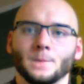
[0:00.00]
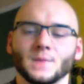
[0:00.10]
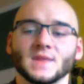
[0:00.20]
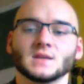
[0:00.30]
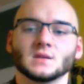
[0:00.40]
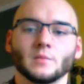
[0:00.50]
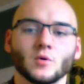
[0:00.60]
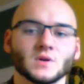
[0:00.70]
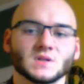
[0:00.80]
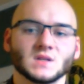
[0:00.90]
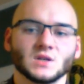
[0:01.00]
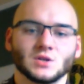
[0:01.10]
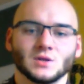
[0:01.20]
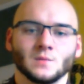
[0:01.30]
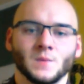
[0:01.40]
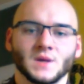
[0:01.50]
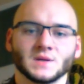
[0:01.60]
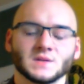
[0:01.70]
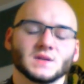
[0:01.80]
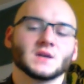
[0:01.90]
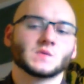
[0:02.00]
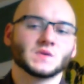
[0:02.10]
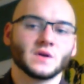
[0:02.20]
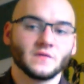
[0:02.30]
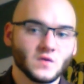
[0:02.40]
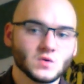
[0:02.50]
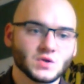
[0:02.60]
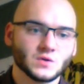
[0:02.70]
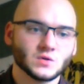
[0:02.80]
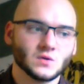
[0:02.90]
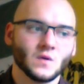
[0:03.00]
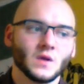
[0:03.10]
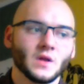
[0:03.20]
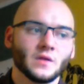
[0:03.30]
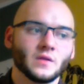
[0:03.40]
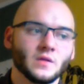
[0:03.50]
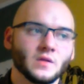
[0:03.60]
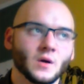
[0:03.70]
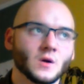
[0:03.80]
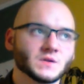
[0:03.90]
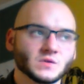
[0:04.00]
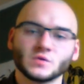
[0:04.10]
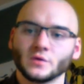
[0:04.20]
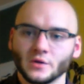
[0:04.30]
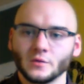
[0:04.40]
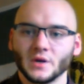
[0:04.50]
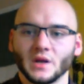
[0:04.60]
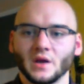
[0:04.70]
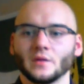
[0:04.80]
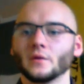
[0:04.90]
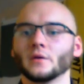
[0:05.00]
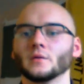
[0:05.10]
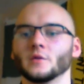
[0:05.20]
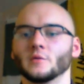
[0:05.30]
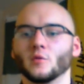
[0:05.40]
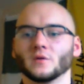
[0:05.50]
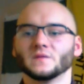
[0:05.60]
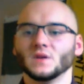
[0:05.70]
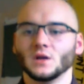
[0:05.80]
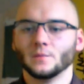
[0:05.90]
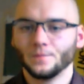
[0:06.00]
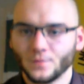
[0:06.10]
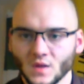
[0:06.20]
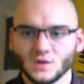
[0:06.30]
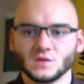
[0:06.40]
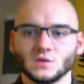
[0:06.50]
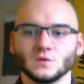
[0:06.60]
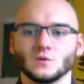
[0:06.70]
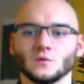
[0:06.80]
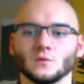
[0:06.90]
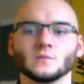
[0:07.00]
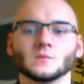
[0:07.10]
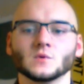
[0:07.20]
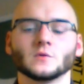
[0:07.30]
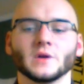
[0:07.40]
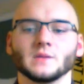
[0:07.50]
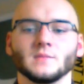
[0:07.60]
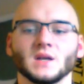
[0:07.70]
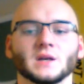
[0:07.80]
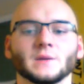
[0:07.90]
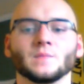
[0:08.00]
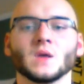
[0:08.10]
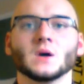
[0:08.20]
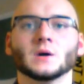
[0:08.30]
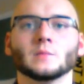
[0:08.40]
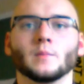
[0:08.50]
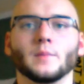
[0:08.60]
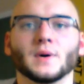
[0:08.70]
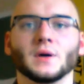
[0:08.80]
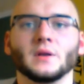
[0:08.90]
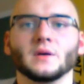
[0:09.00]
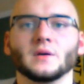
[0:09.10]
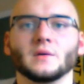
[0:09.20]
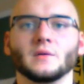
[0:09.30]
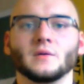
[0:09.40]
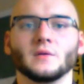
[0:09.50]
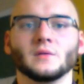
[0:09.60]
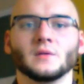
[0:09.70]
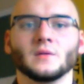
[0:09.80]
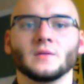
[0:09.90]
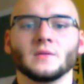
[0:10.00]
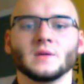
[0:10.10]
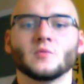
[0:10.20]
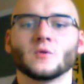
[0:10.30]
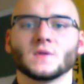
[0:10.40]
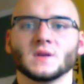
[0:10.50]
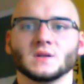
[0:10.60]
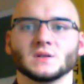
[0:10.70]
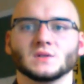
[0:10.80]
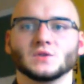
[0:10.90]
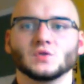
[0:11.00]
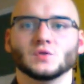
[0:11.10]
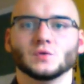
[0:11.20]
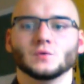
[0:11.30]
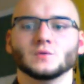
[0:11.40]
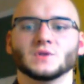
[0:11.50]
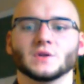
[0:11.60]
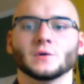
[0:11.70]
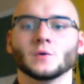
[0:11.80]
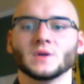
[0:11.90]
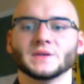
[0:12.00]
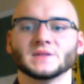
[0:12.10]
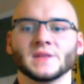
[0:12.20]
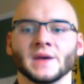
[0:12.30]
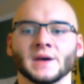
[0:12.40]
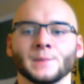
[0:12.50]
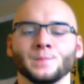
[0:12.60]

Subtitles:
the important distinction, because as we saw in fusional, they're also sort of gluing together the morpheme to create meaning, but the important thing to denote is that